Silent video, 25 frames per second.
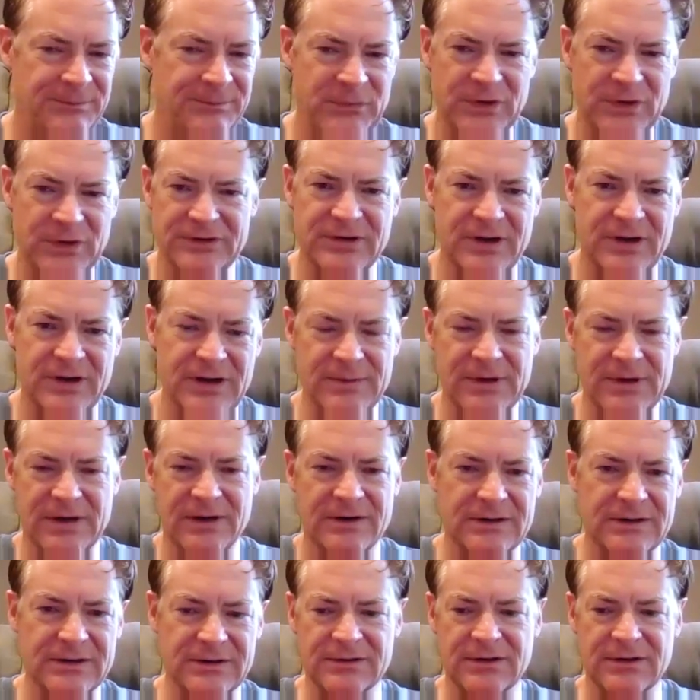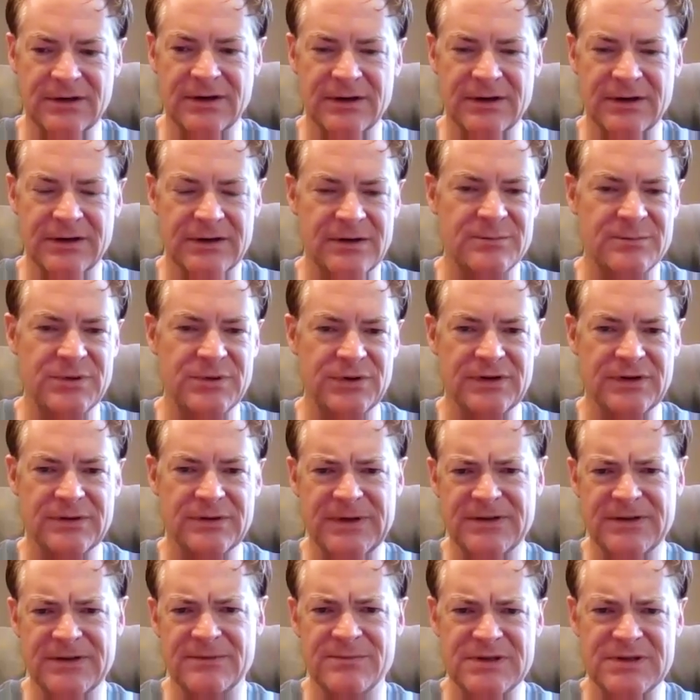You know, I talk about our, our ability to
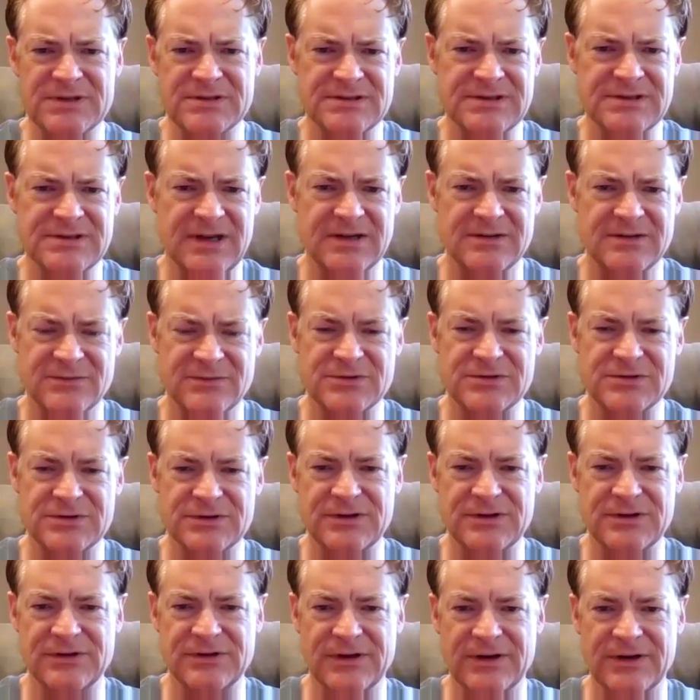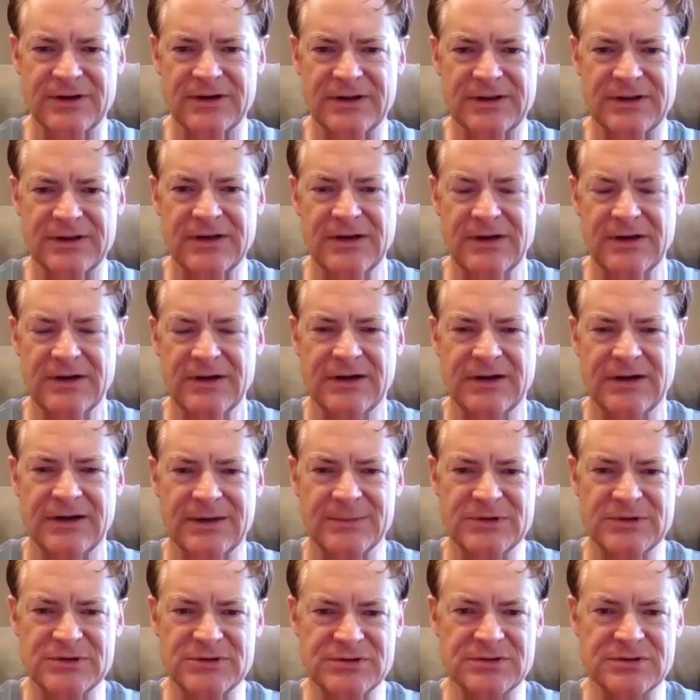make the business case for circularity
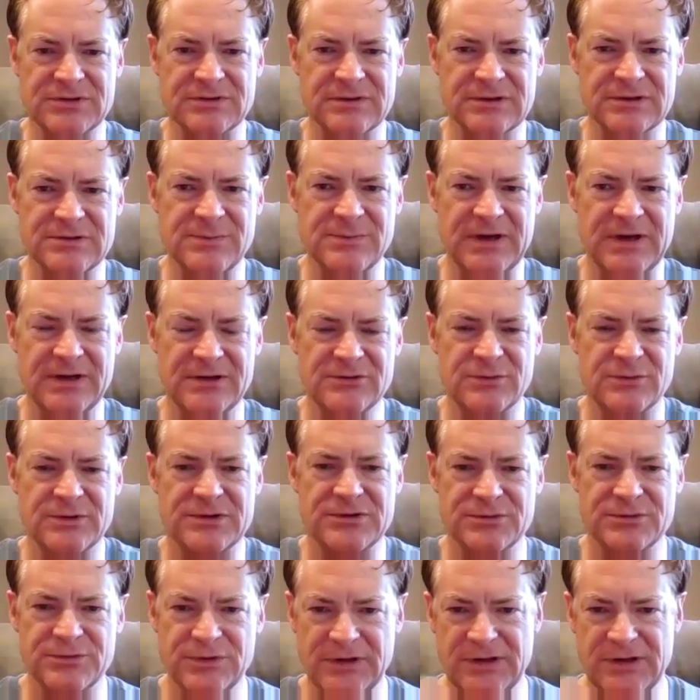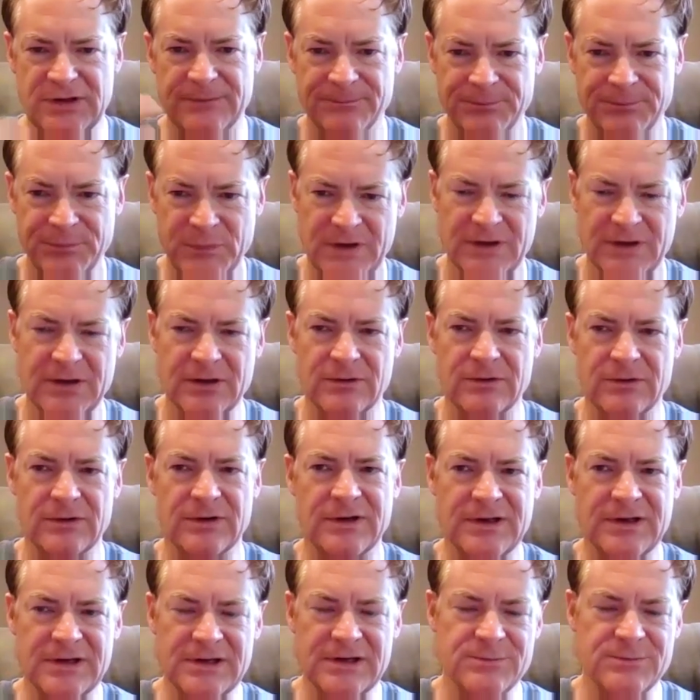um, in server space, which really, you know,
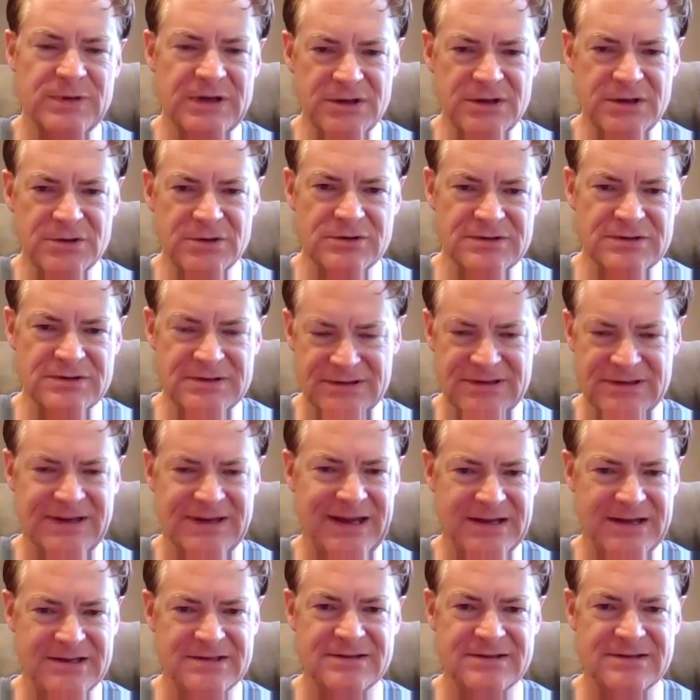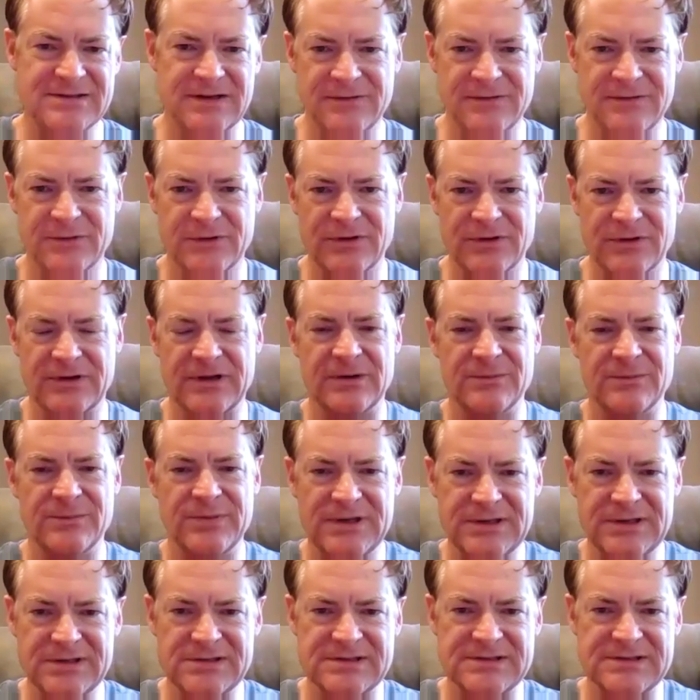can be used as a case study for other
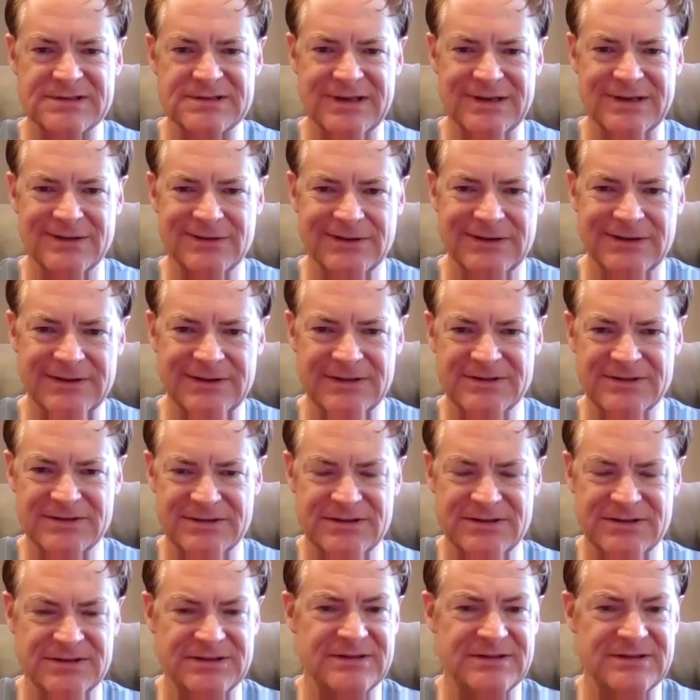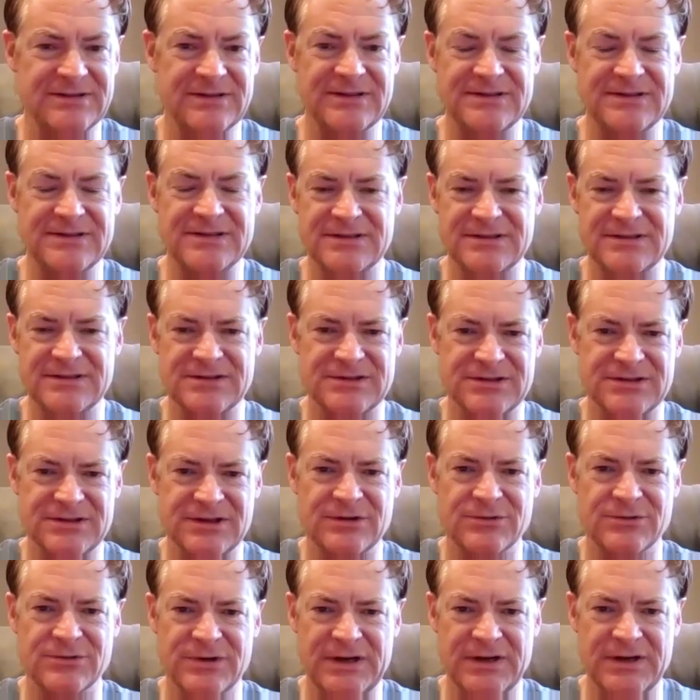companies to say, look, this just this isn't just a
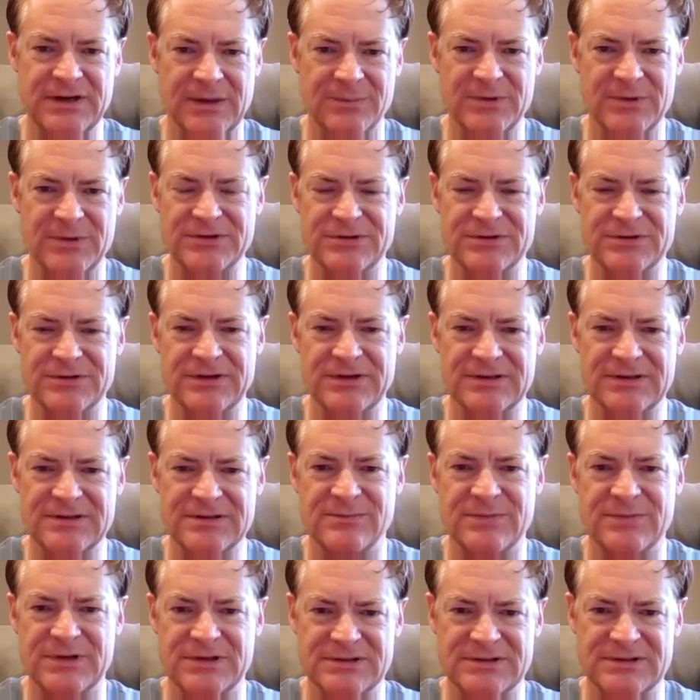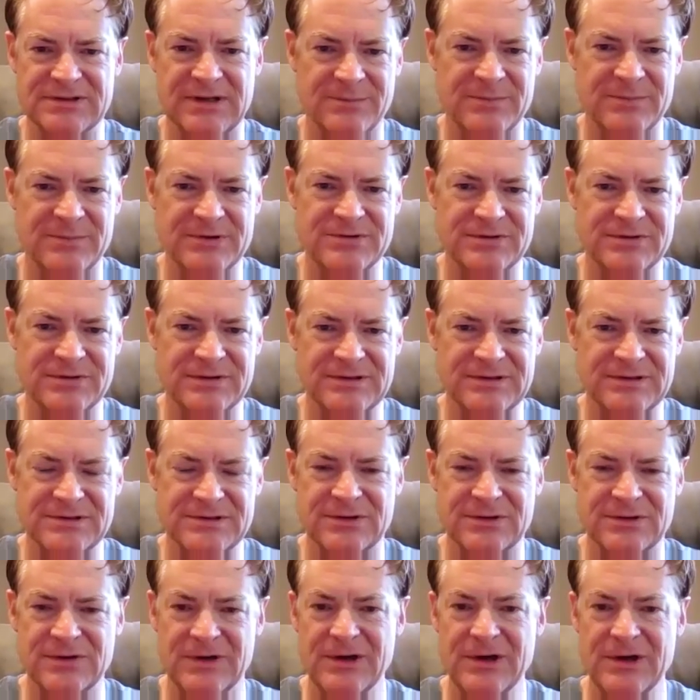green opportunity, it's a business opportunity.
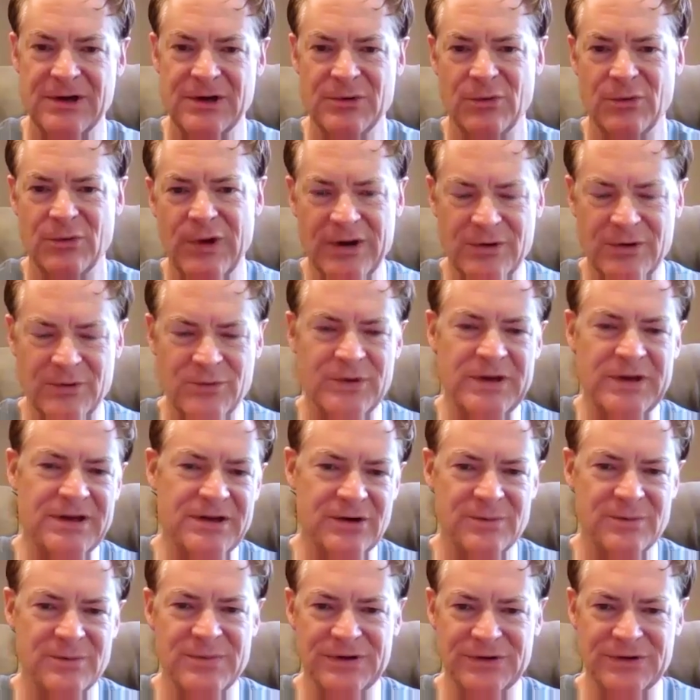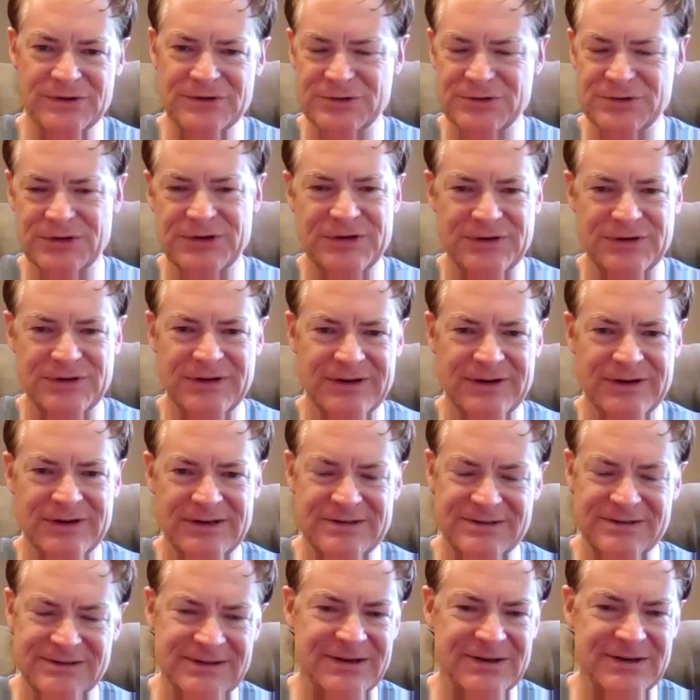So why don't we go build
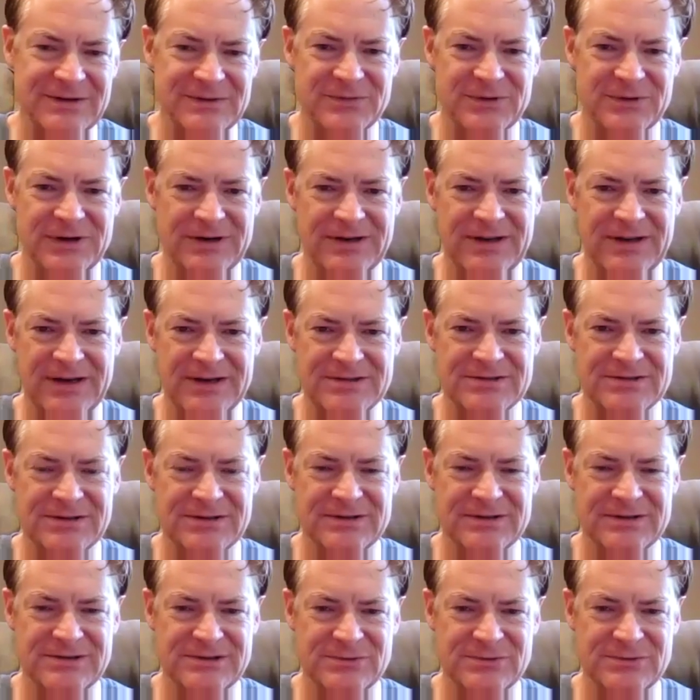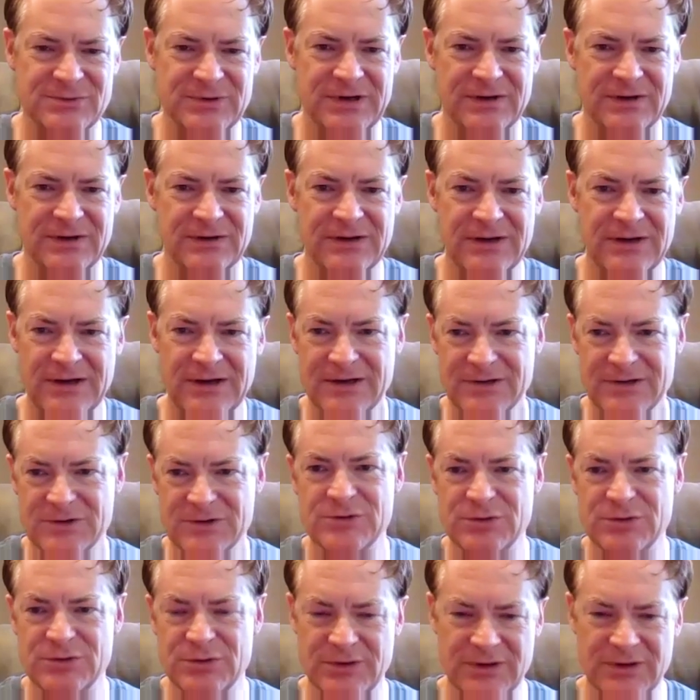circularity, you know, for our data centers as well
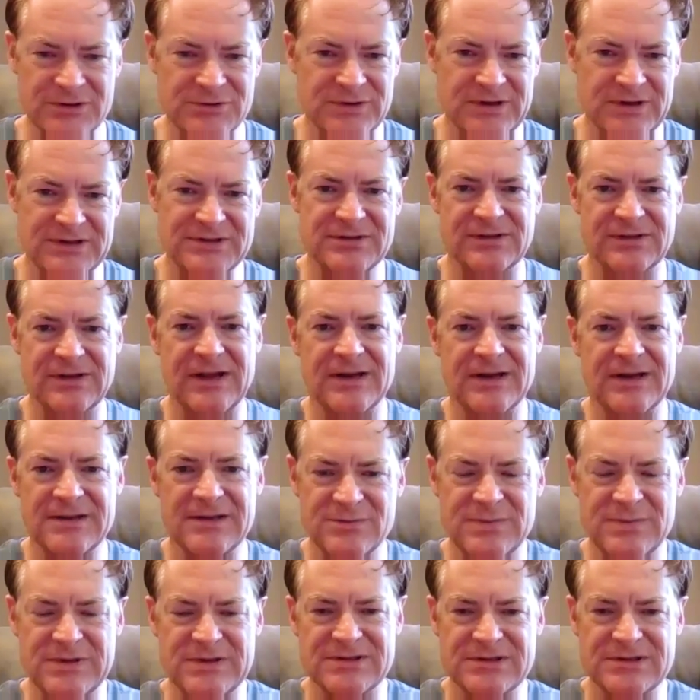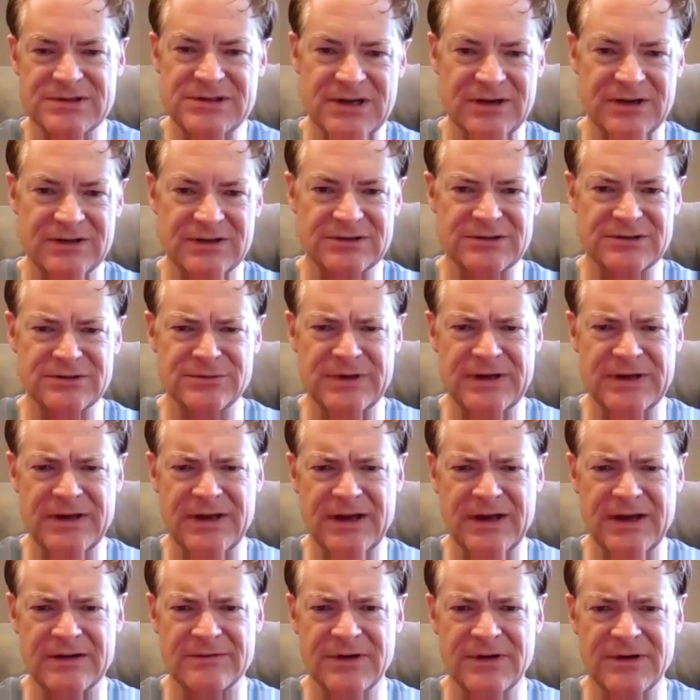to address a lot of these business challenges that we
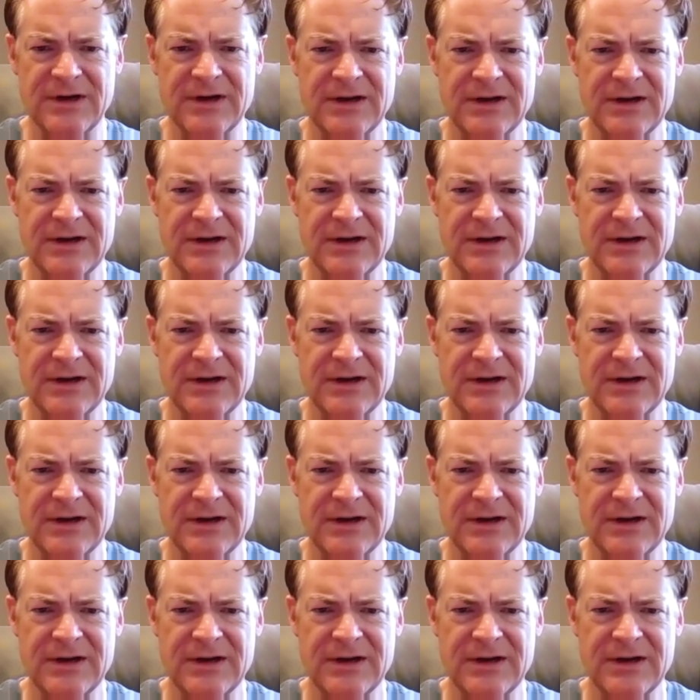have.